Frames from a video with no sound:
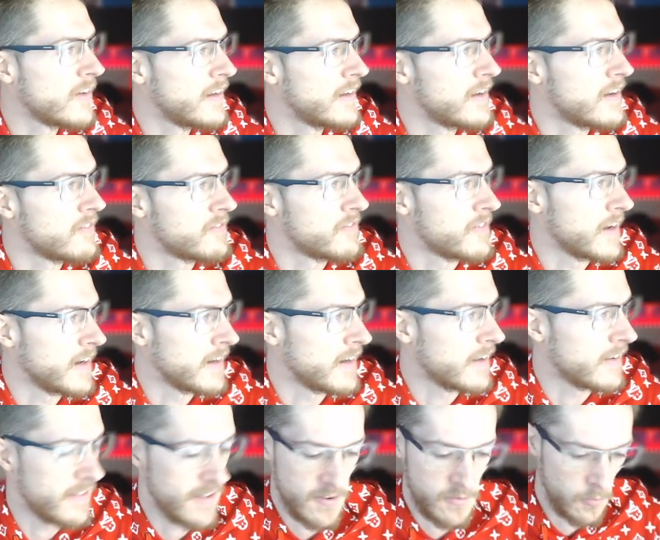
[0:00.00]
didn't
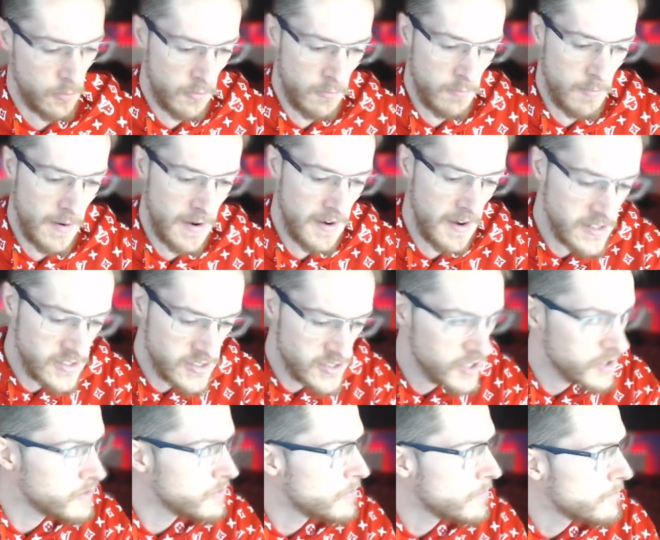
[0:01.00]
think this would have been an
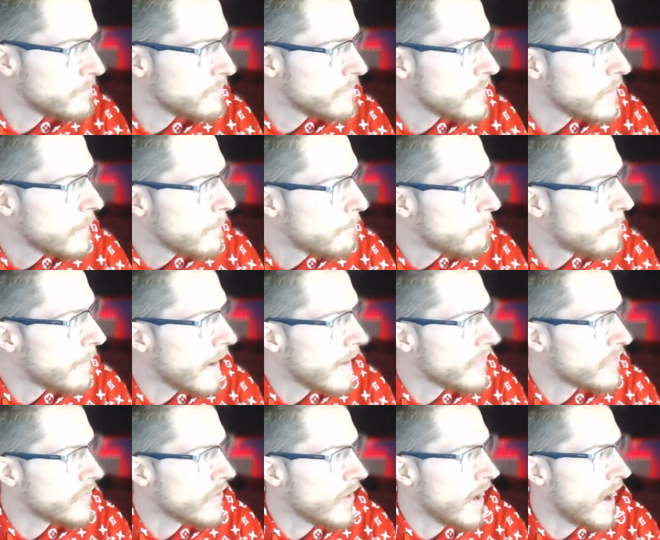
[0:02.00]
issue.
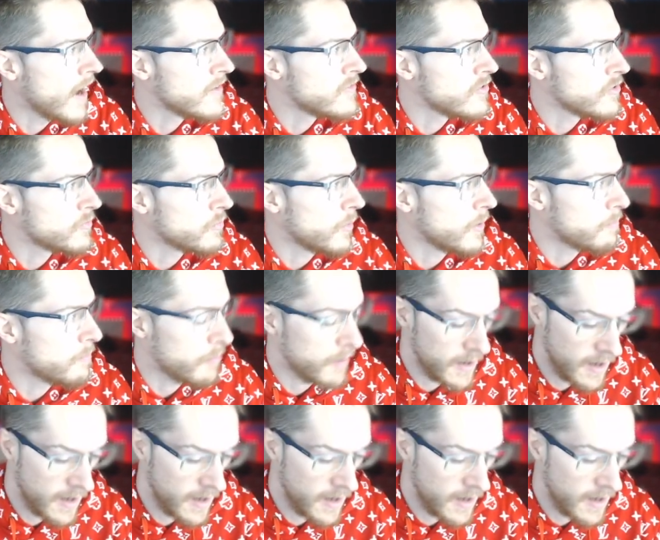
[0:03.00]
But I just want to bring